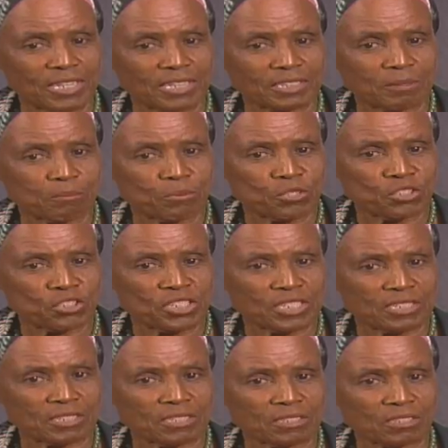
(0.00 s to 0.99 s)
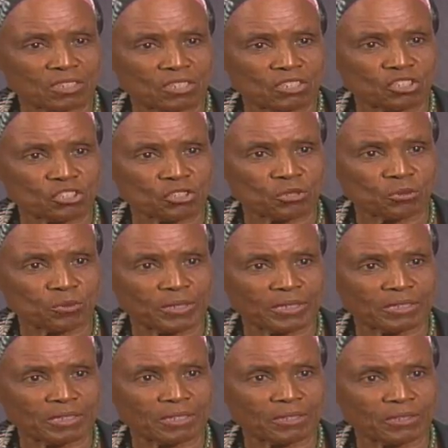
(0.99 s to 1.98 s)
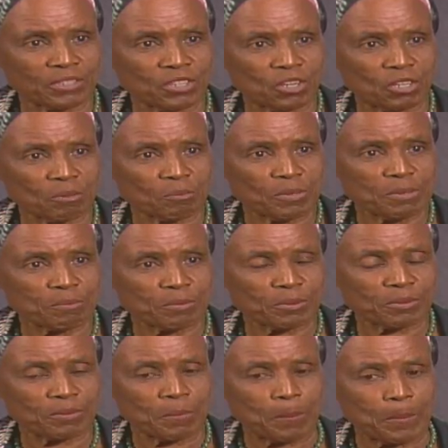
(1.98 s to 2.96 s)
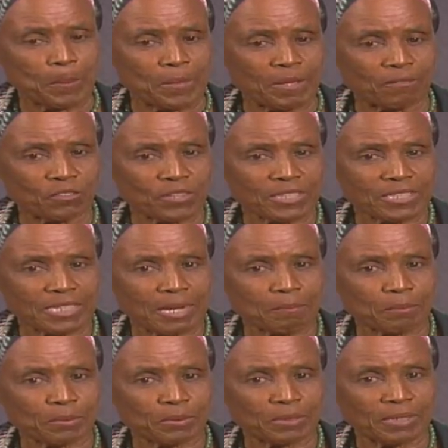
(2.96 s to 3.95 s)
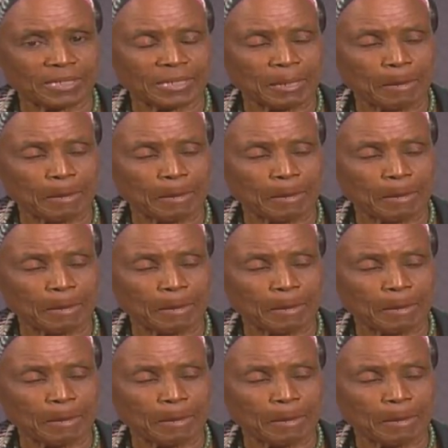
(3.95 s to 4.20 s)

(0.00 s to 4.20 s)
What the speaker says: that appreciates its culture, where young people, for example,